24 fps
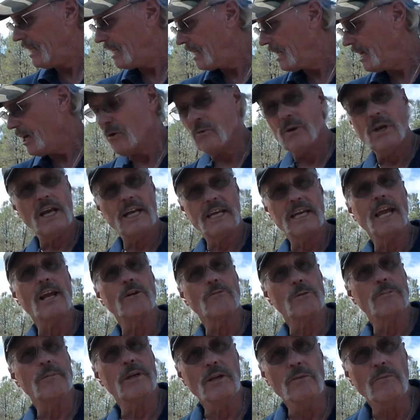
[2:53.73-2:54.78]
Yeah, well, I
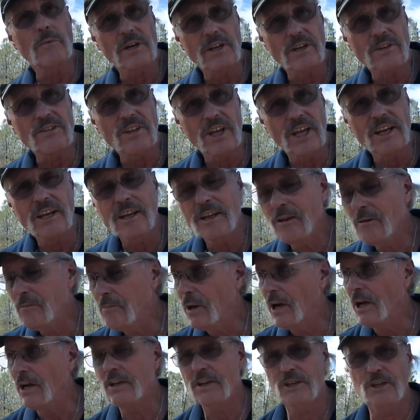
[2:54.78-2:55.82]
can't repeat what he said,
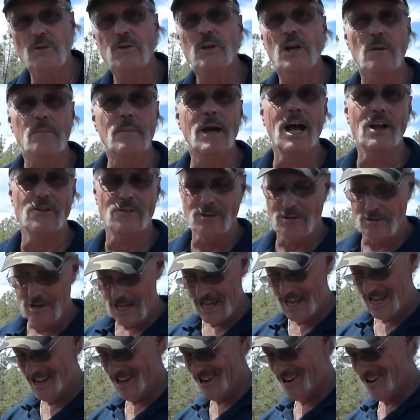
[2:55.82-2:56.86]
but you can imagine.